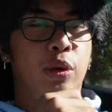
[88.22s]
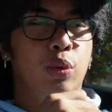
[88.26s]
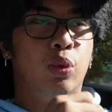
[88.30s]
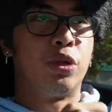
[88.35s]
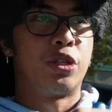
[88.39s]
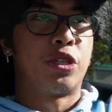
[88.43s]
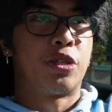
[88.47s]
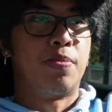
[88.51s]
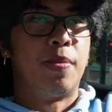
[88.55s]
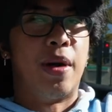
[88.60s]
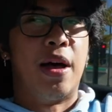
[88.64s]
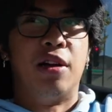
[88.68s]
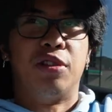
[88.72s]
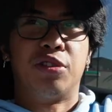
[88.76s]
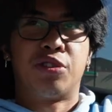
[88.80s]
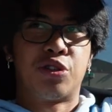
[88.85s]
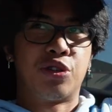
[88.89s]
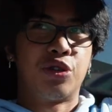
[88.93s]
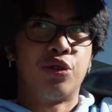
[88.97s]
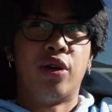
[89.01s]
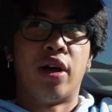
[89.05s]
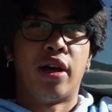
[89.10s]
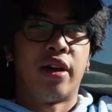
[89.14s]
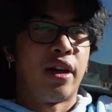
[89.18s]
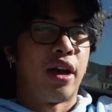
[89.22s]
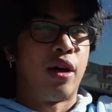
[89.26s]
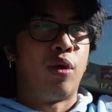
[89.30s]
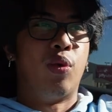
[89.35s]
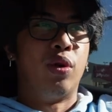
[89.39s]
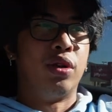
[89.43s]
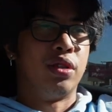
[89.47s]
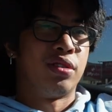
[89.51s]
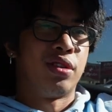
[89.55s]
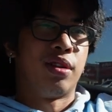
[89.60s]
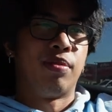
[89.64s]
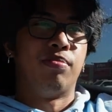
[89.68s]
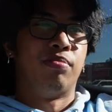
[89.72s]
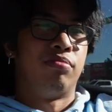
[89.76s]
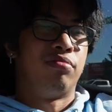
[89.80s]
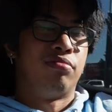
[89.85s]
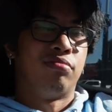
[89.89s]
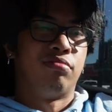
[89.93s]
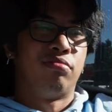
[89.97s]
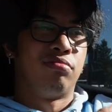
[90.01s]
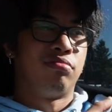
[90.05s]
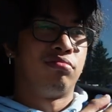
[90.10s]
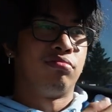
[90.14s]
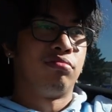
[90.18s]
And with Smile too, I, I was,
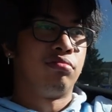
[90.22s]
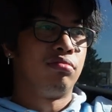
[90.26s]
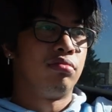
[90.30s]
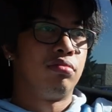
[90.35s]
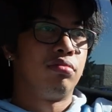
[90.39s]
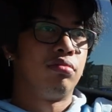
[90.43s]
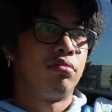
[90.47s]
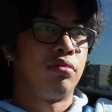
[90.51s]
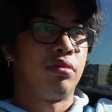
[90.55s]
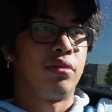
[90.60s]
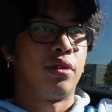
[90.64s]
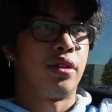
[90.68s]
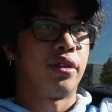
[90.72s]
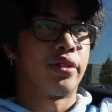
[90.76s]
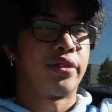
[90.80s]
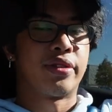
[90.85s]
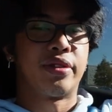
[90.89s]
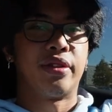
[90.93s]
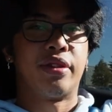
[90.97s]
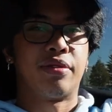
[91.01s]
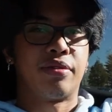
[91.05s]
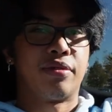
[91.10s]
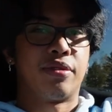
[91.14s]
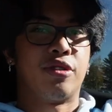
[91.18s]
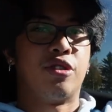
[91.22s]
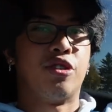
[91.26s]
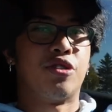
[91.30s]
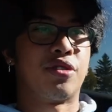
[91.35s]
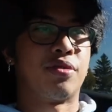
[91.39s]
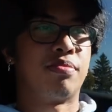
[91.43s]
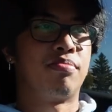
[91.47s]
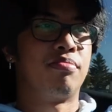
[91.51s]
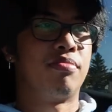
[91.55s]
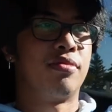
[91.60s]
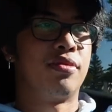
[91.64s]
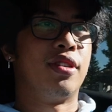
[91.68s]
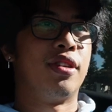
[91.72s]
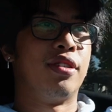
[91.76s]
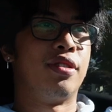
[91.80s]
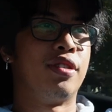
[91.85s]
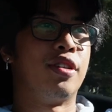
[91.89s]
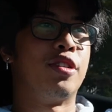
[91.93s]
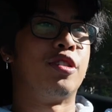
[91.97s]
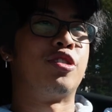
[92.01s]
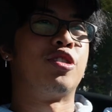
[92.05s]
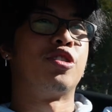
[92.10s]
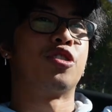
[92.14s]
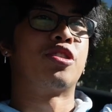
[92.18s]
I'm, it's, it's just
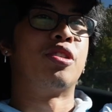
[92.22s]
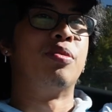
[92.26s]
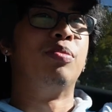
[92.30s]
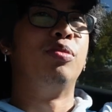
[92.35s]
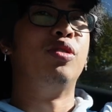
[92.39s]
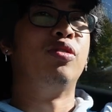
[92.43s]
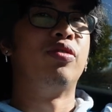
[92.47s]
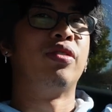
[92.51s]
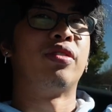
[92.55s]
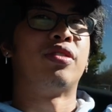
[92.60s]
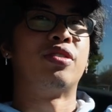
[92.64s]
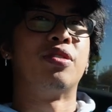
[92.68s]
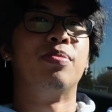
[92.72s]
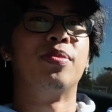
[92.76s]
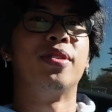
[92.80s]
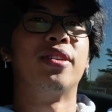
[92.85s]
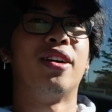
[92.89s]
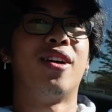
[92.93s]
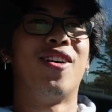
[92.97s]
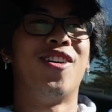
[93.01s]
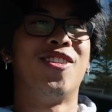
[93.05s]
it's just a movie to me,